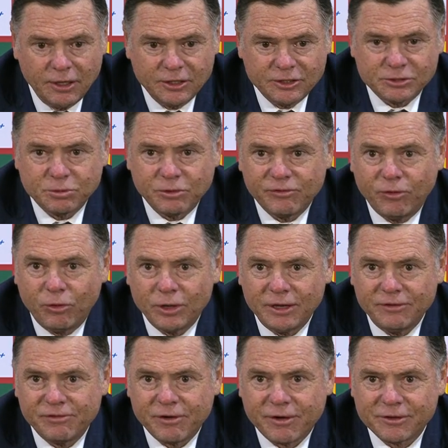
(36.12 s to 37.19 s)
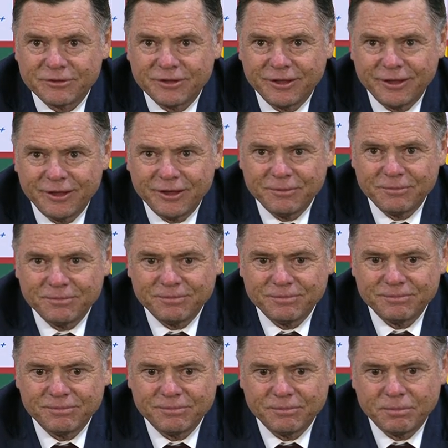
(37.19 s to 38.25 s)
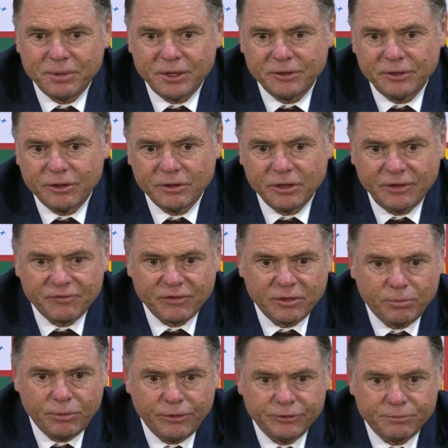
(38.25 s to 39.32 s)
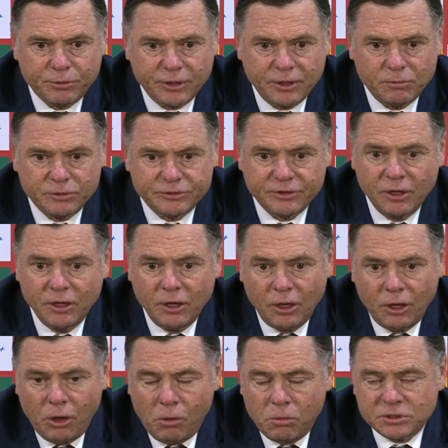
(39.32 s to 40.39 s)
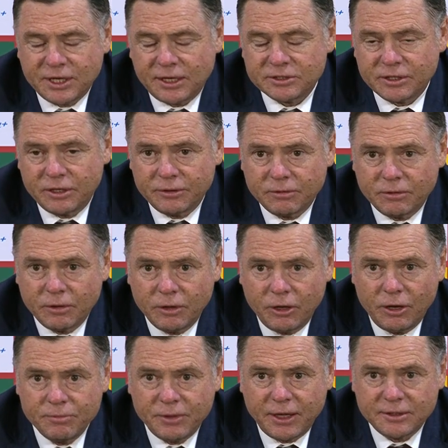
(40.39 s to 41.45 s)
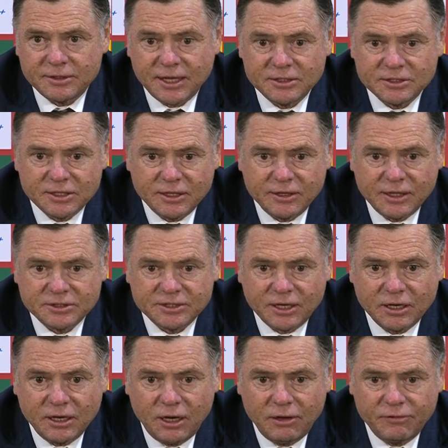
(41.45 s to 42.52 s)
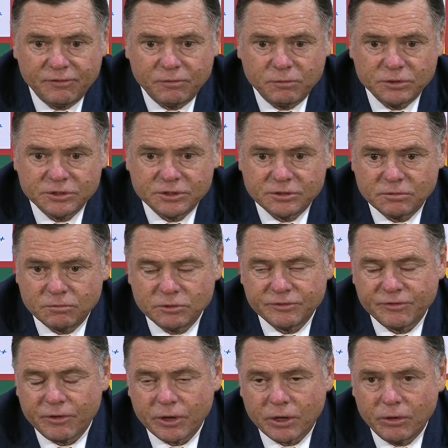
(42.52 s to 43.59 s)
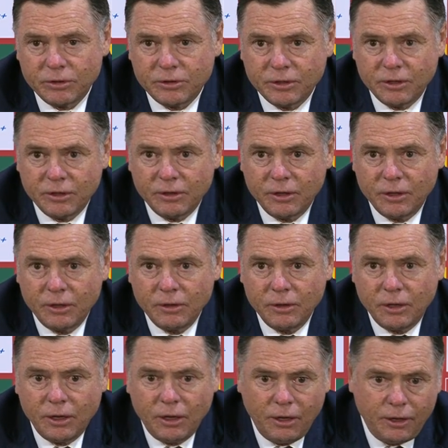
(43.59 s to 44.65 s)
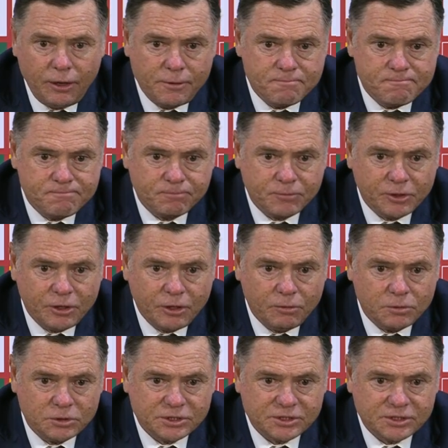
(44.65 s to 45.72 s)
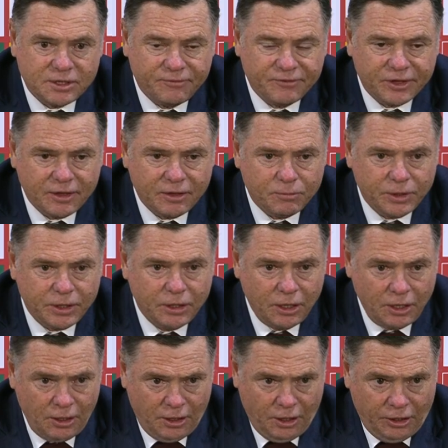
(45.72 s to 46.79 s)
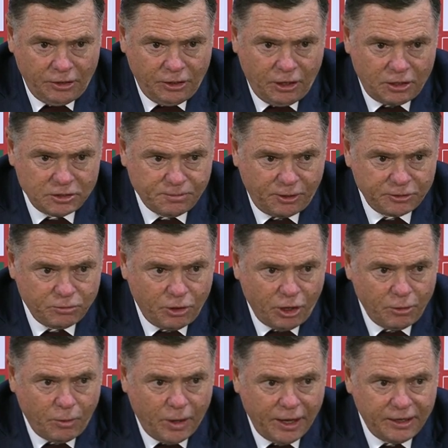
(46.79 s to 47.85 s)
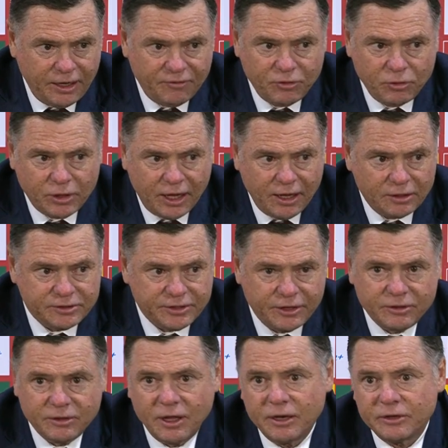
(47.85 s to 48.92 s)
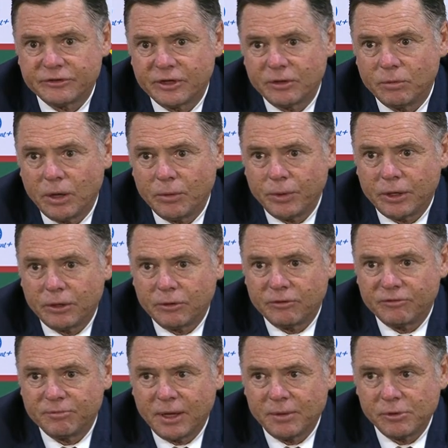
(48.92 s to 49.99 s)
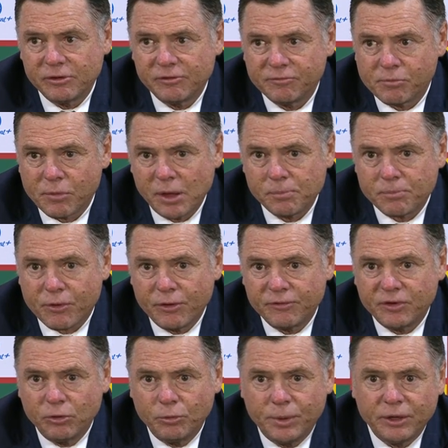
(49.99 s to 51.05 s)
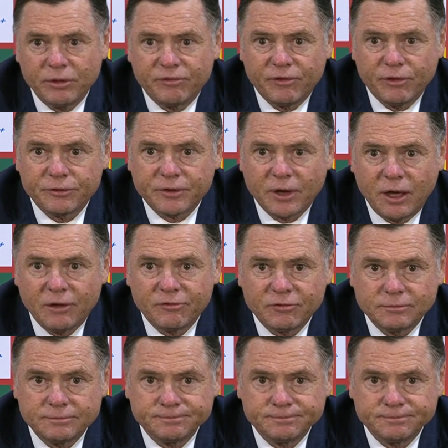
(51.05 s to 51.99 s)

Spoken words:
just wouldn't fall in for us. But the effort the boys put in was excellent. That intensity in that second half was very good. It was something that I suppose we'll go away and have a look at and see where we could have maybe improved a little bit in the first half.